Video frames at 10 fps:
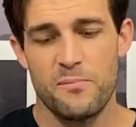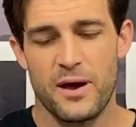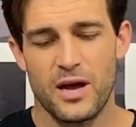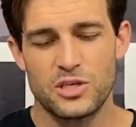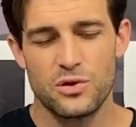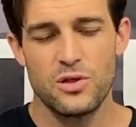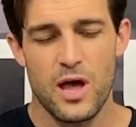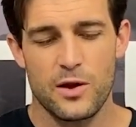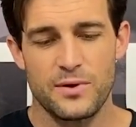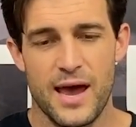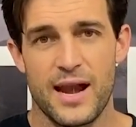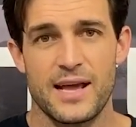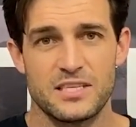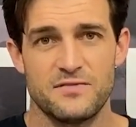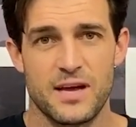but I do like what
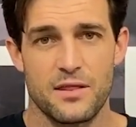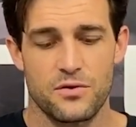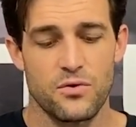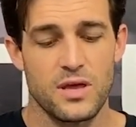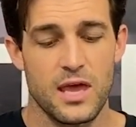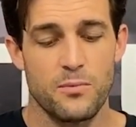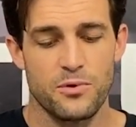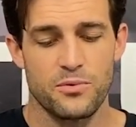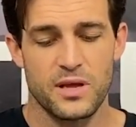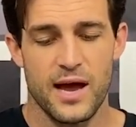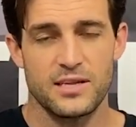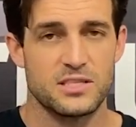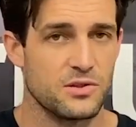Adidas have done through here with regards